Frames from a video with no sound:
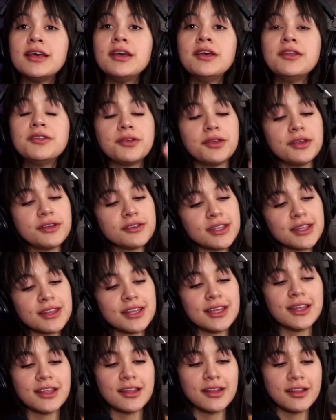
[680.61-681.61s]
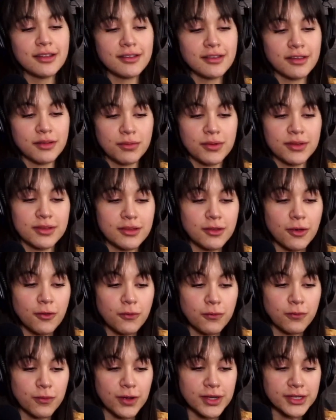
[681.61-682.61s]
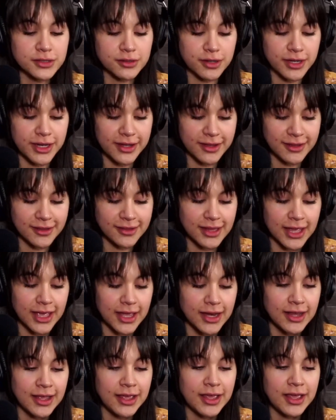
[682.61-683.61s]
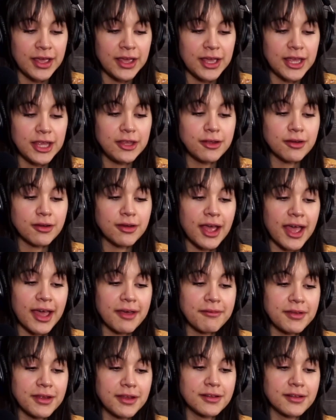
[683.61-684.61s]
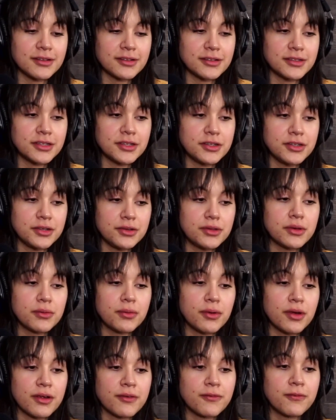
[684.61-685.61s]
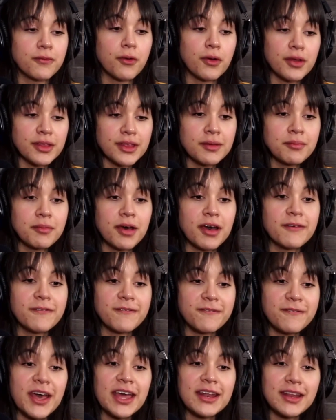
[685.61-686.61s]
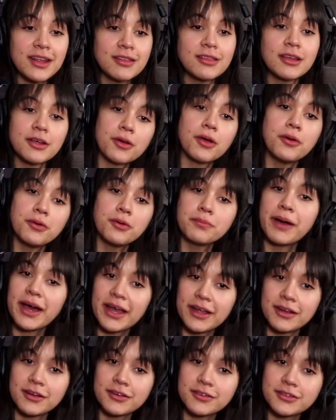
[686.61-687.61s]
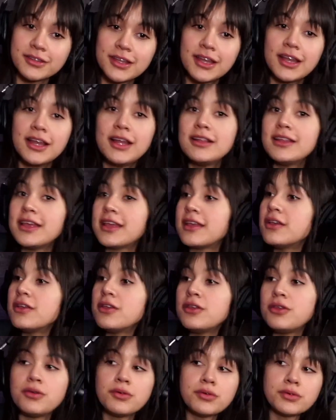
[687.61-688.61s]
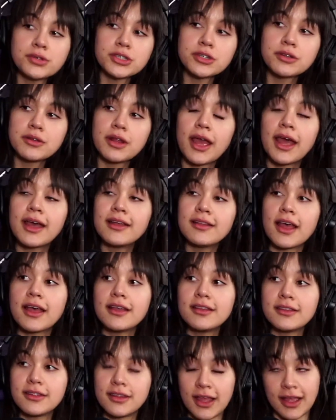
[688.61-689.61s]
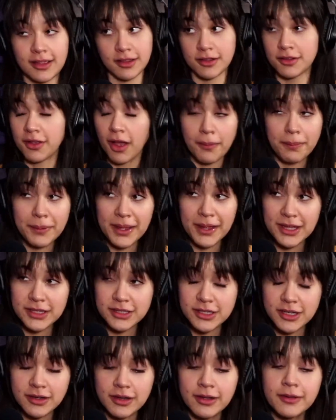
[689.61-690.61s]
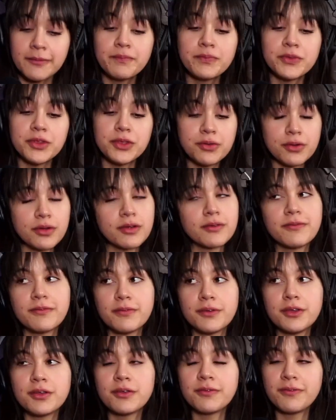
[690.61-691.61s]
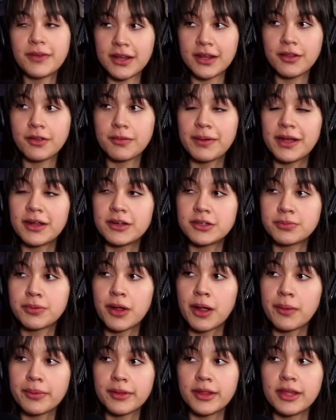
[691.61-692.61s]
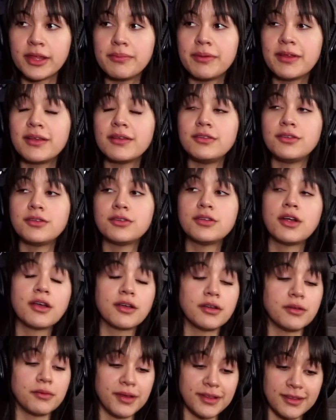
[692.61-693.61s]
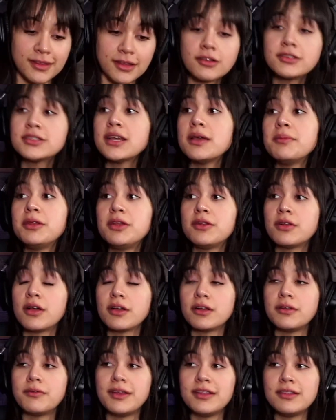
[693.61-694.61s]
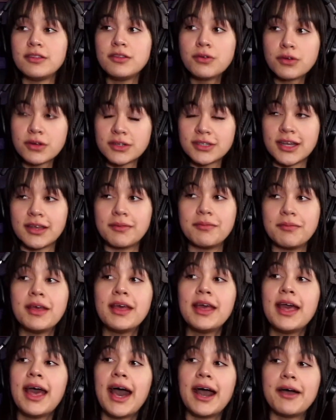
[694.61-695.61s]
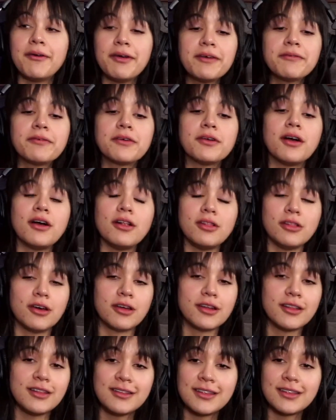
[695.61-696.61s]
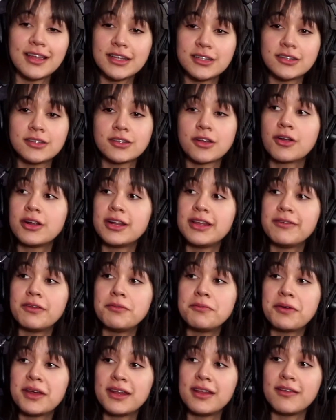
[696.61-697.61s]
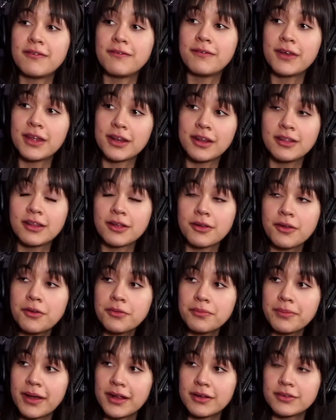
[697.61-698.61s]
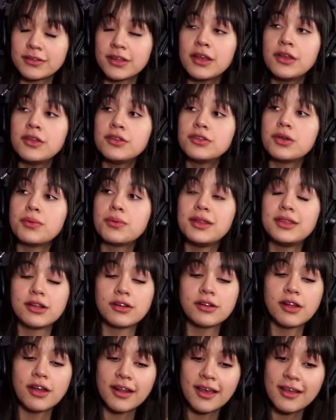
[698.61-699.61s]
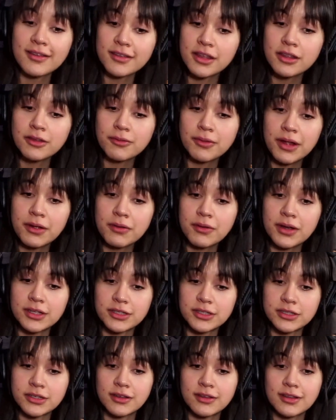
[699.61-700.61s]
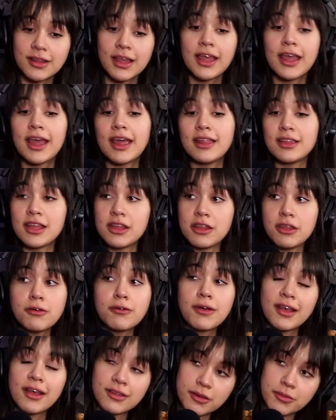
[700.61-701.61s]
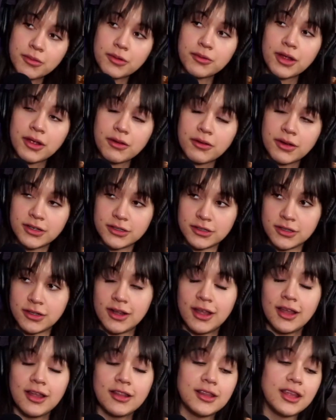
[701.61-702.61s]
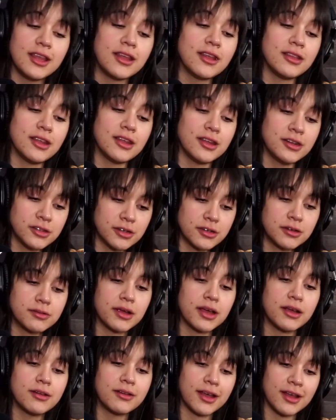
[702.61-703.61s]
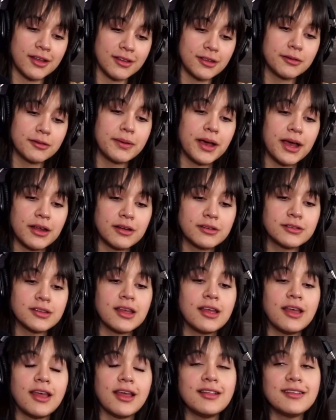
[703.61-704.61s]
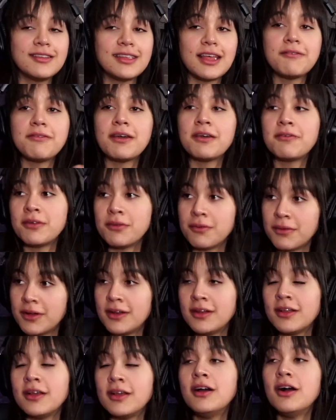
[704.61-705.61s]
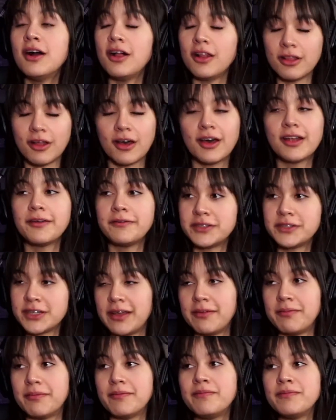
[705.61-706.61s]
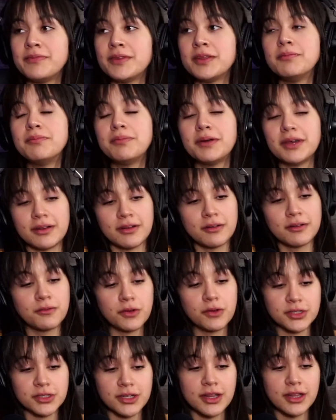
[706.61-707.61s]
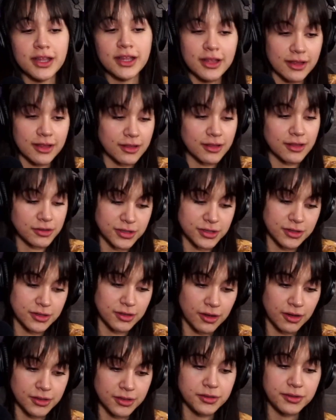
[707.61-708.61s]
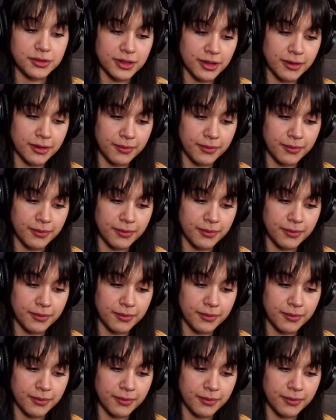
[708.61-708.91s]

So here's the thing, and this is what's so frustrating, is that you're having to do the work for them of vetting their own buyers. Like, you shouldn't, as a top agent, you're vetting your buyers properly, because you're not going to waste their time and you're not going to waste your time. However, a lot of these agents aren't even vetting their own buyers. So when they're not asking the right questions, and then you ask them the right question, they can then turn around, ask their buyers, and save everyone a lot of time. Yes. But unfortunately, they're just not doing that.